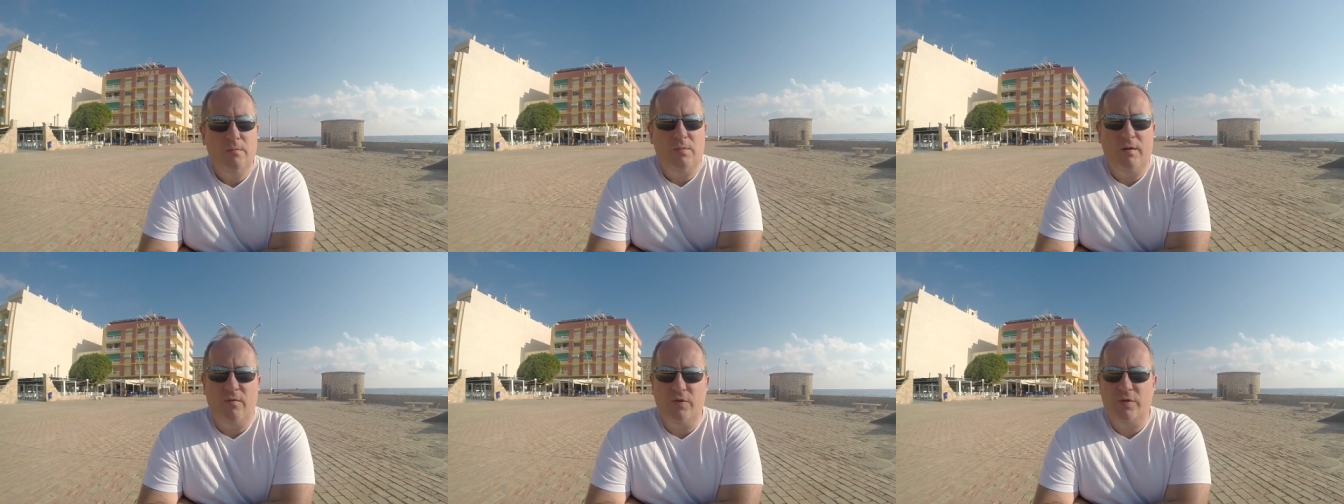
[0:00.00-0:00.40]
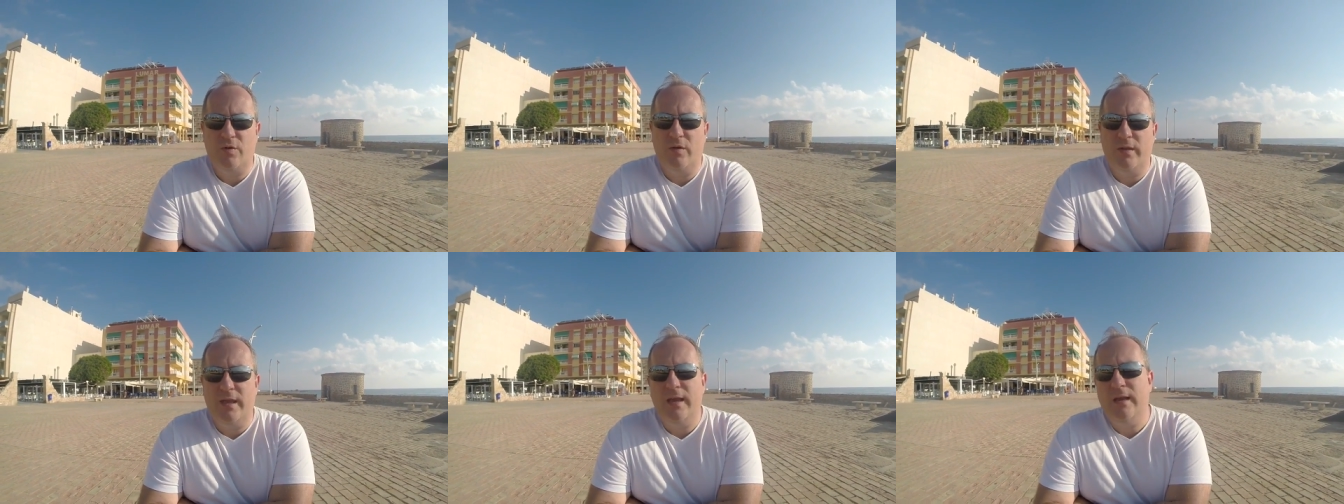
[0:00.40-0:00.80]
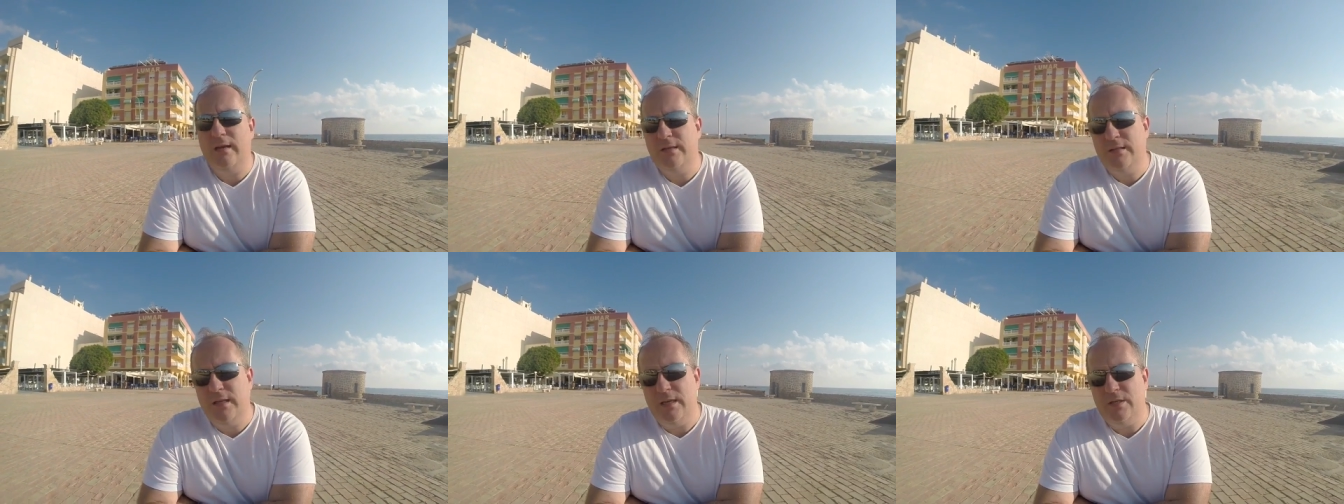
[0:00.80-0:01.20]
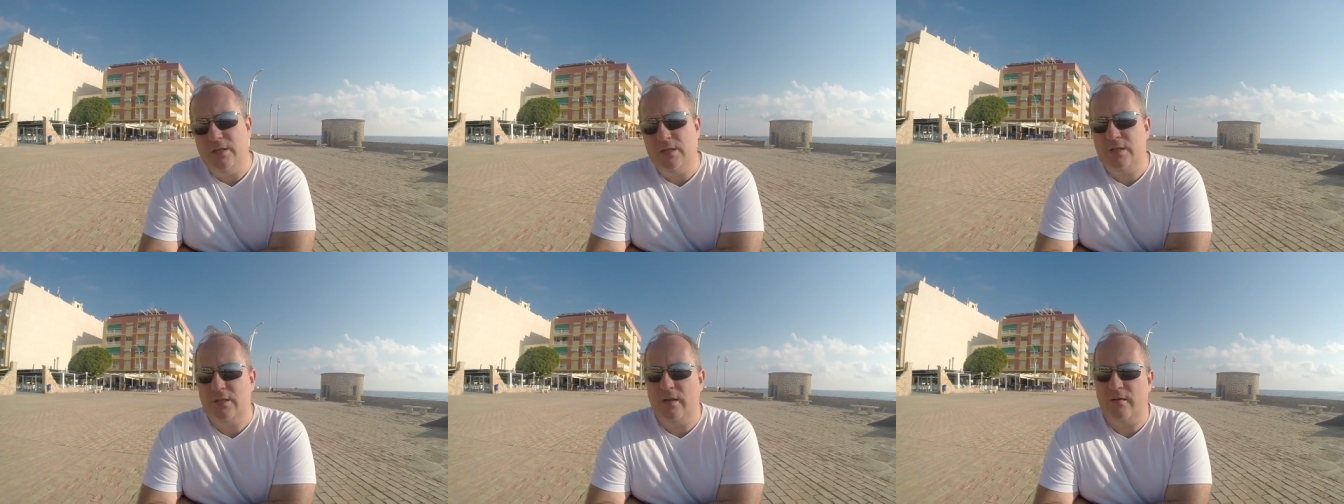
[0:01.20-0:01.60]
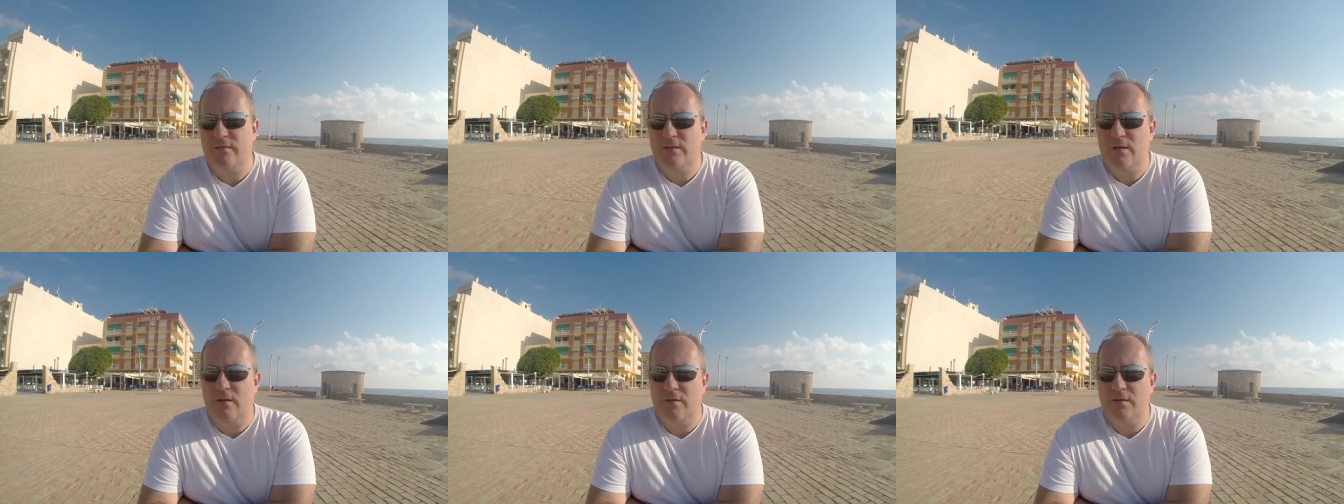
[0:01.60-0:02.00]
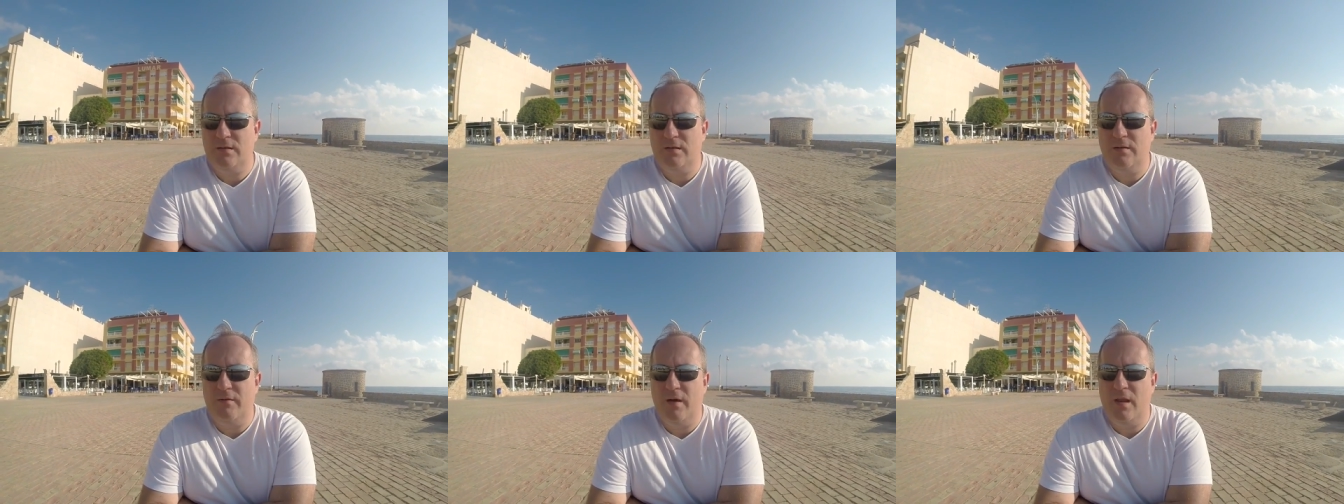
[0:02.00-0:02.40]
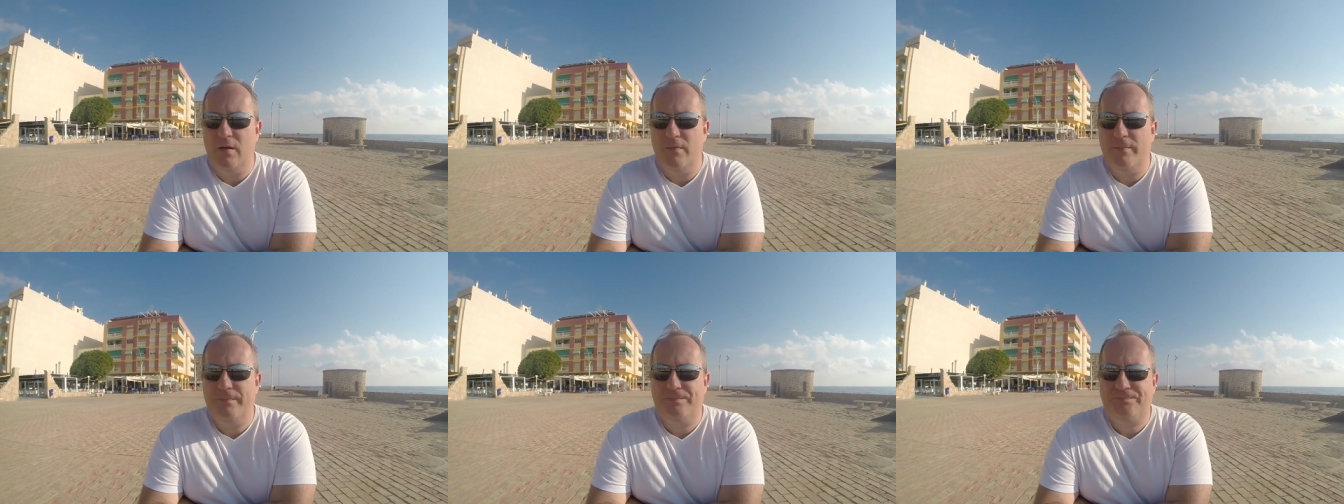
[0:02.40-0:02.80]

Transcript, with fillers: But I've also got the English teaching stuff starting to develop.